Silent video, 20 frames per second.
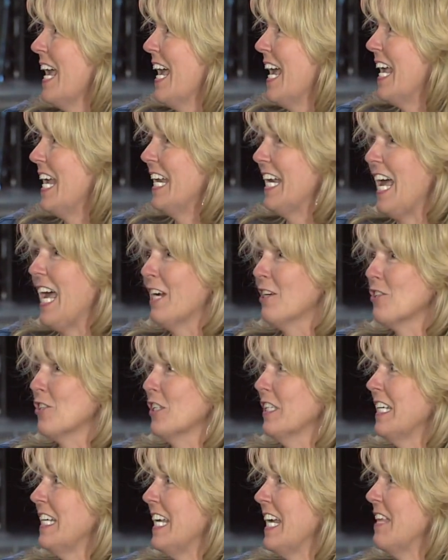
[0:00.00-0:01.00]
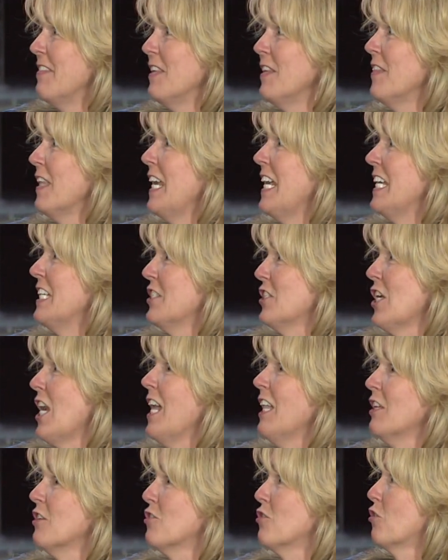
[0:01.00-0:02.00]
And then they had
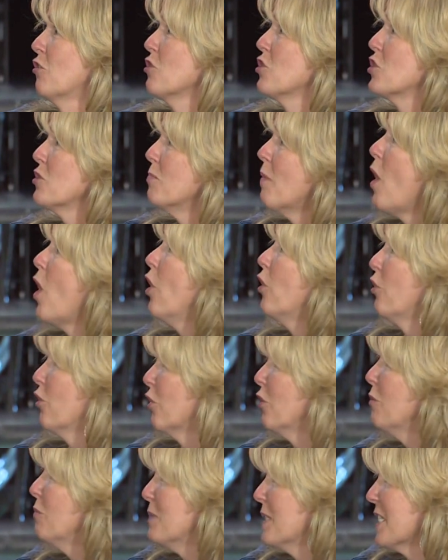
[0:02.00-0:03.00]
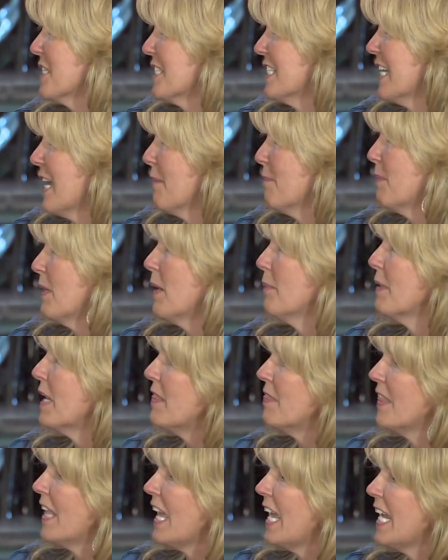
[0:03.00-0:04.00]
challenged their small group to step up.
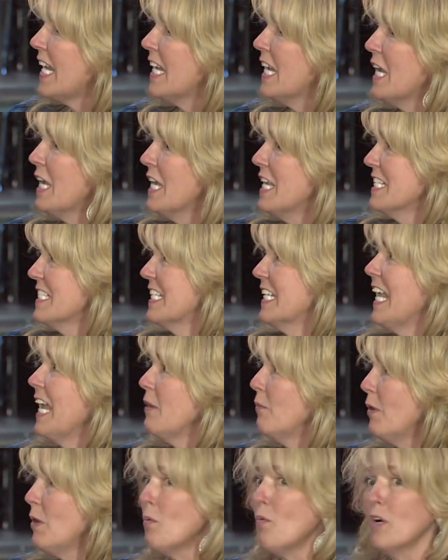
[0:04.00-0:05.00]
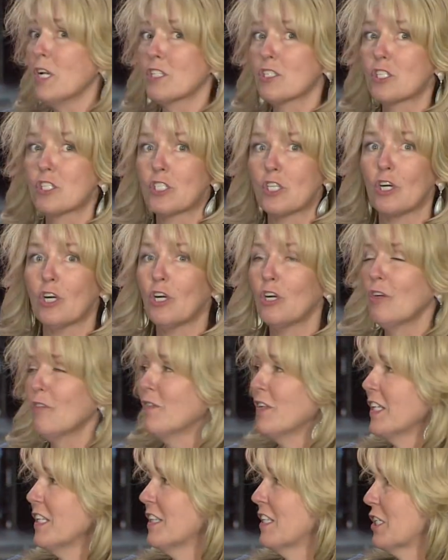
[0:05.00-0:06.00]
And they said, hey, we want to serve
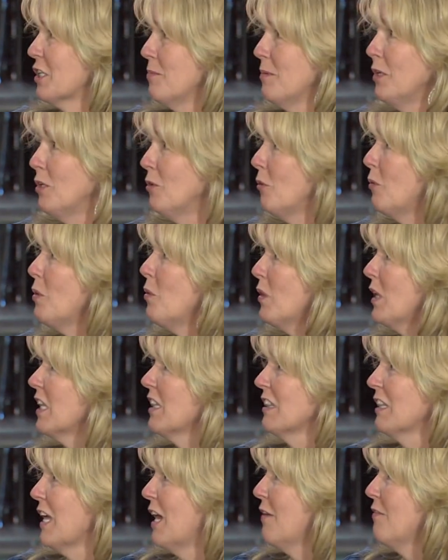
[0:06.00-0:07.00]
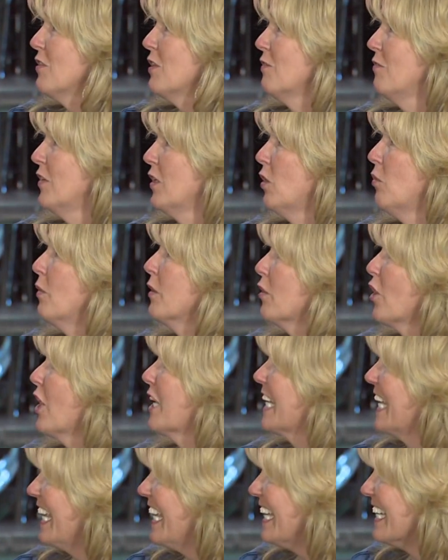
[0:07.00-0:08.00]
the community. We want to love the Ville with our
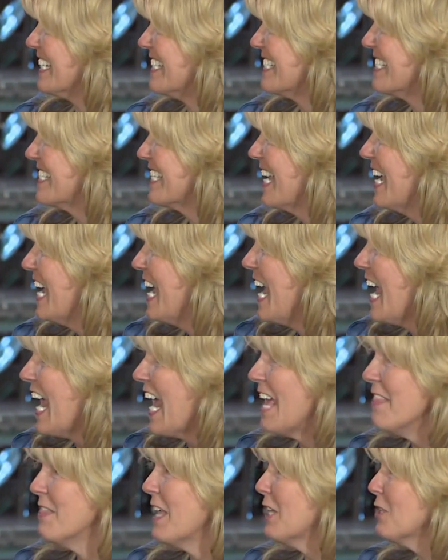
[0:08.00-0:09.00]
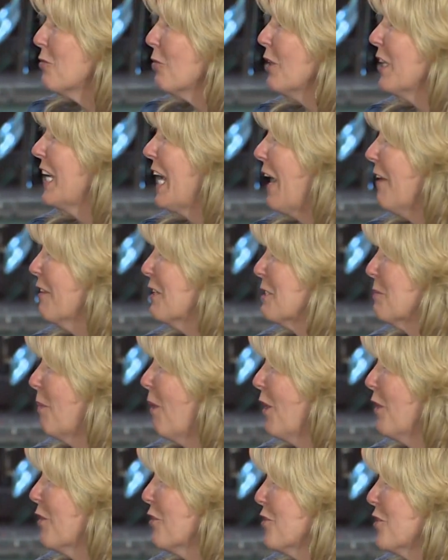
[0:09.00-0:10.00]
kids. And that's really how this
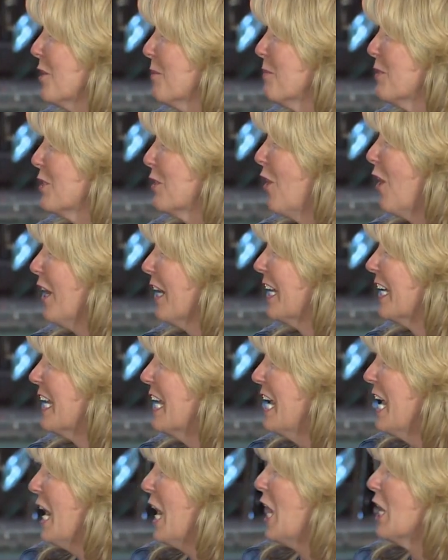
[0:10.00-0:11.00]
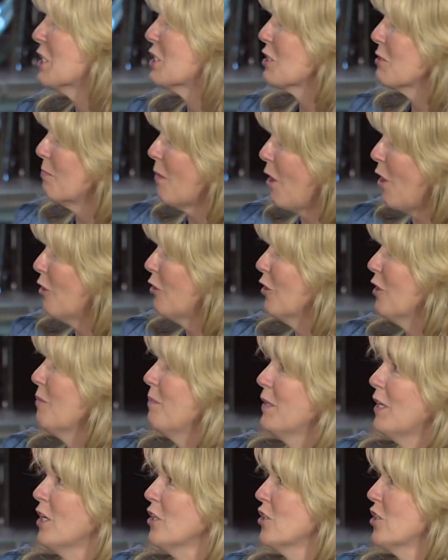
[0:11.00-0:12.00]
partnership started. A small group
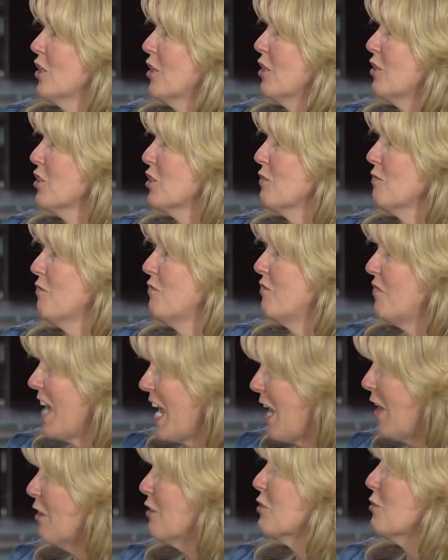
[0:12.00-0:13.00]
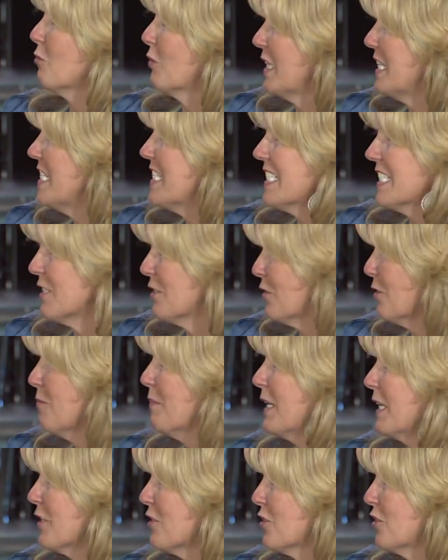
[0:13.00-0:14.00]
at our church found Recenter
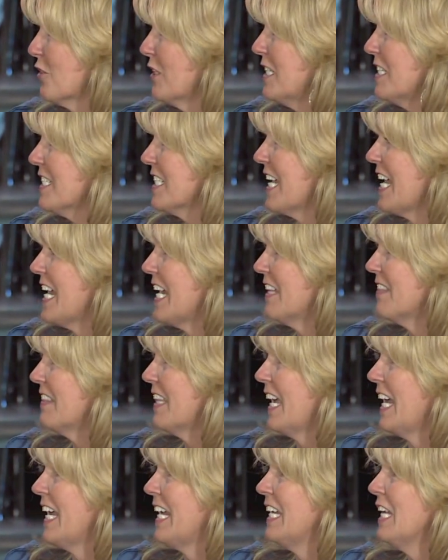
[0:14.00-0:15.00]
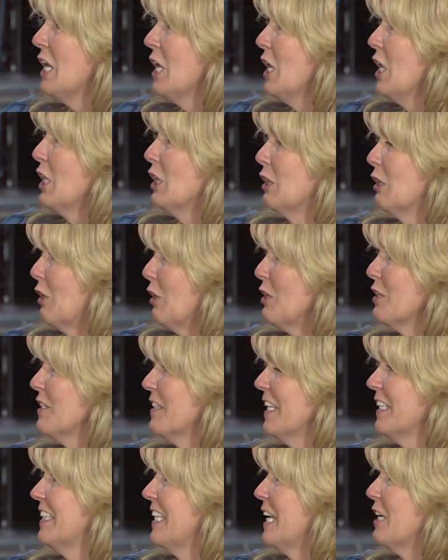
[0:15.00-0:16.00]
Ministries, and they learned
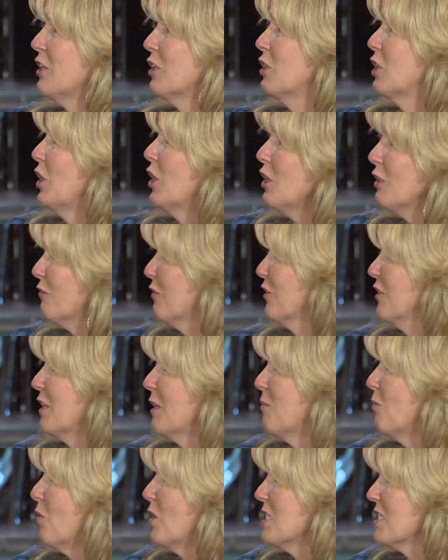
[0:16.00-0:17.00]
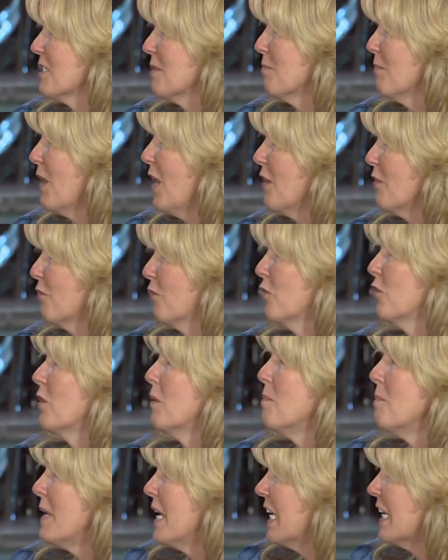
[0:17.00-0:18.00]
that they could cook for them once a month for the
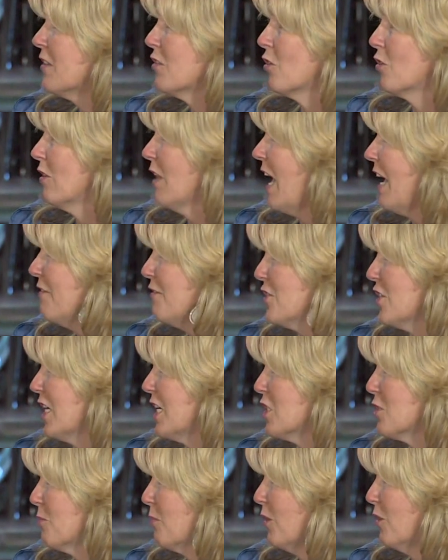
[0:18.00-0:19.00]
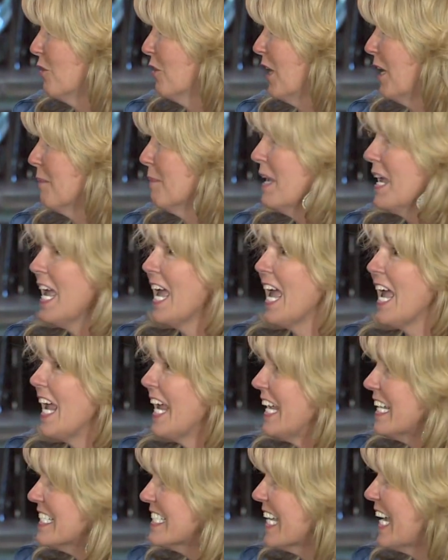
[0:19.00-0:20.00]
men in their life change program
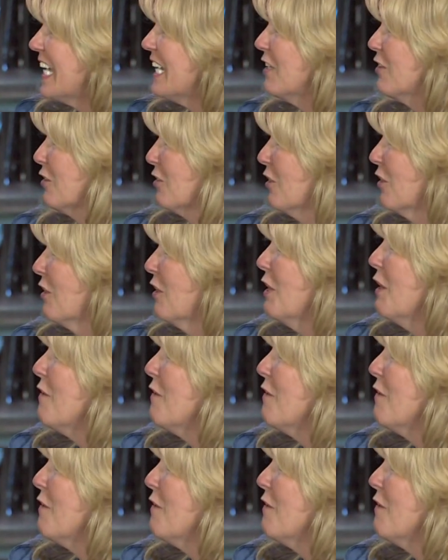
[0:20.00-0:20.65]
and take their